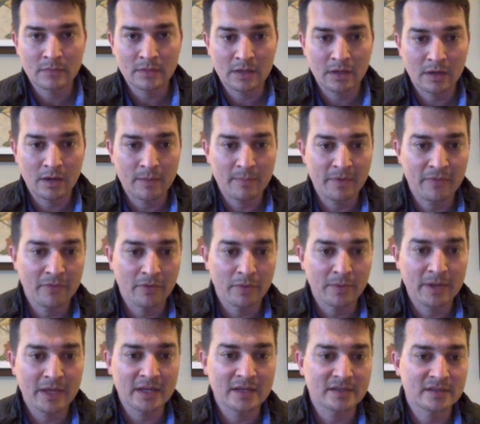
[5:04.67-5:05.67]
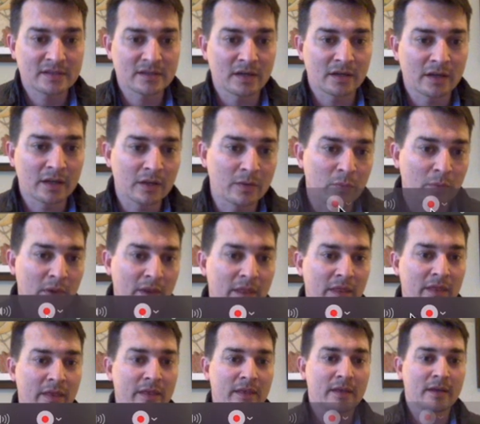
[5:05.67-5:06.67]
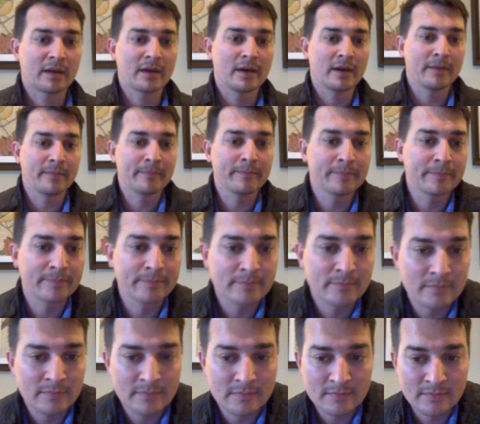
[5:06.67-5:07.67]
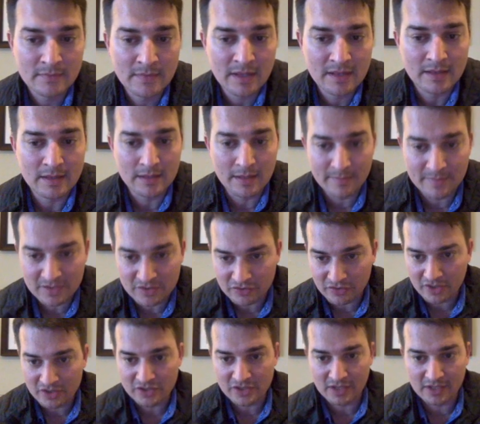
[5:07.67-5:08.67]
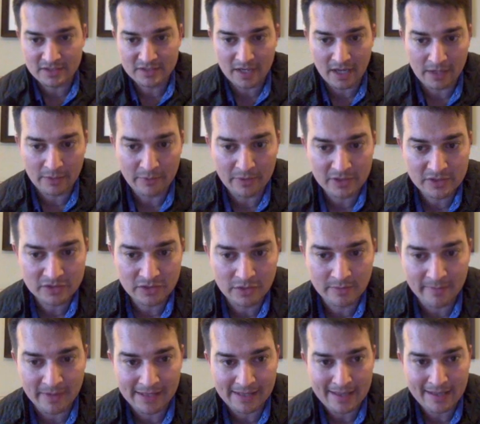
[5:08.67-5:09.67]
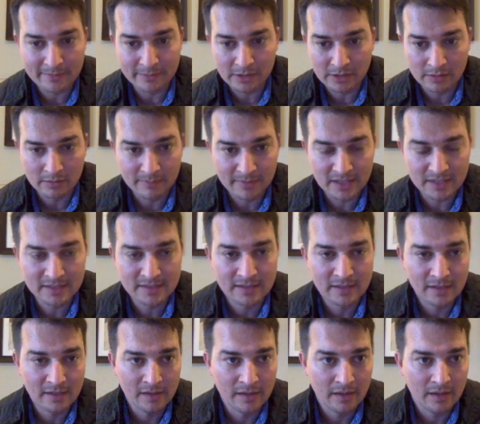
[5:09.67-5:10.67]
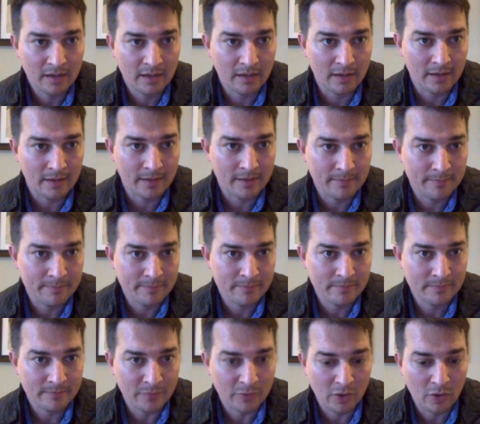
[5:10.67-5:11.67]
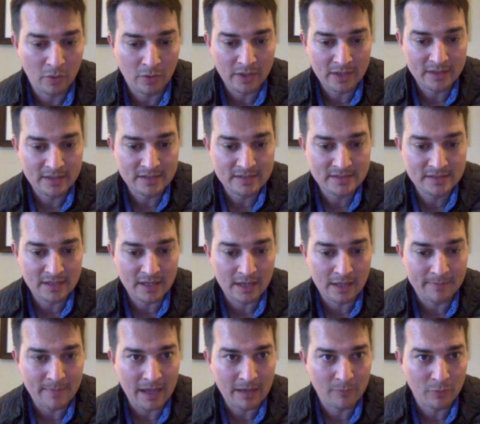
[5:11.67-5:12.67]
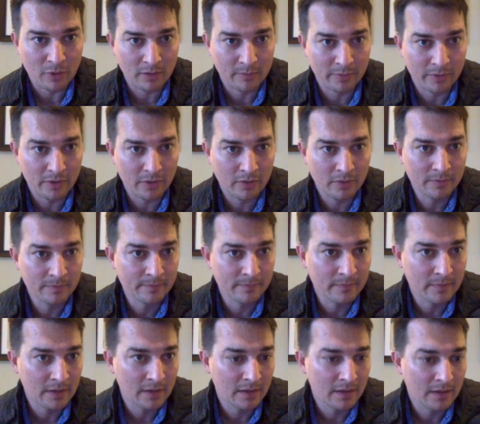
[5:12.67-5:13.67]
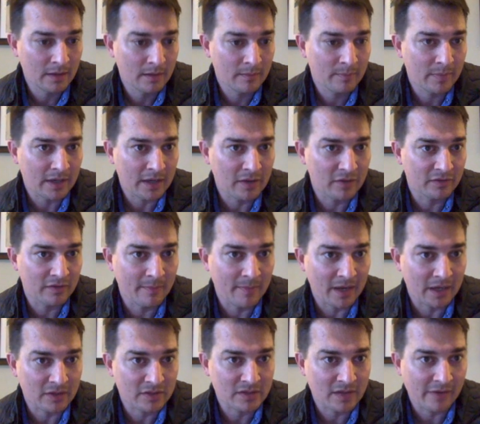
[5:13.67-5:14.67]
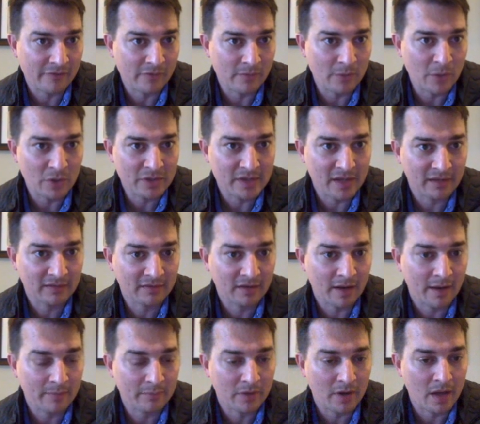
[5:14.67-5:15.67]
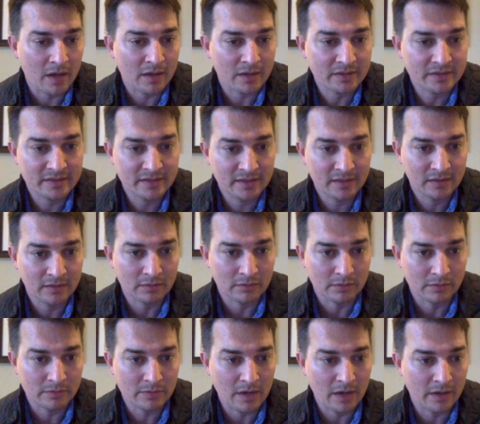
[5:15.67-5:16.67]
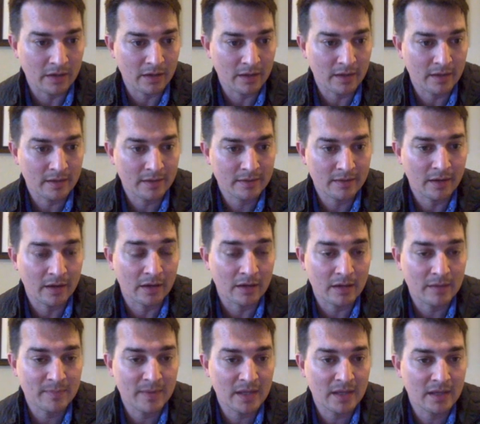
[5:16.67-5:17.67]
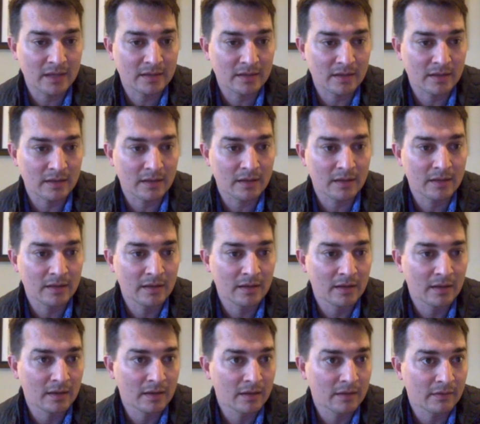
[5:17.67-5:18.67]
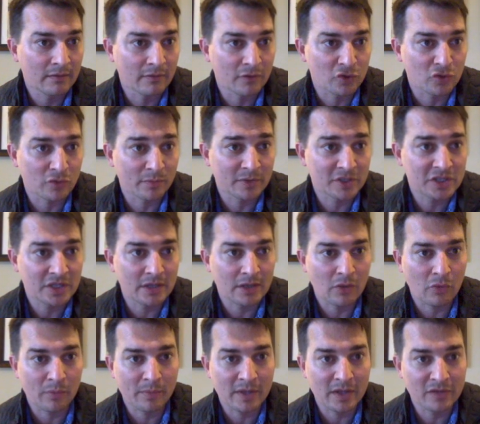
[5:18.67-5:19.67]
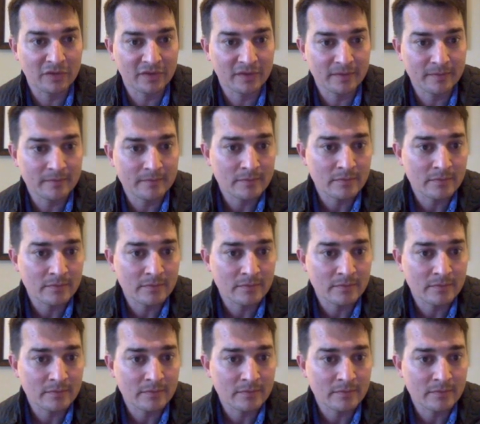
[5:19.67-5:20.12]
All right, before we get started with the demonstration, I just kind of want to show you my lab a little bit. Recording this on a MacBook Pro, but I use the Microsoft Remote Desktop product to route our RDP into the virtual machine that we'll be using.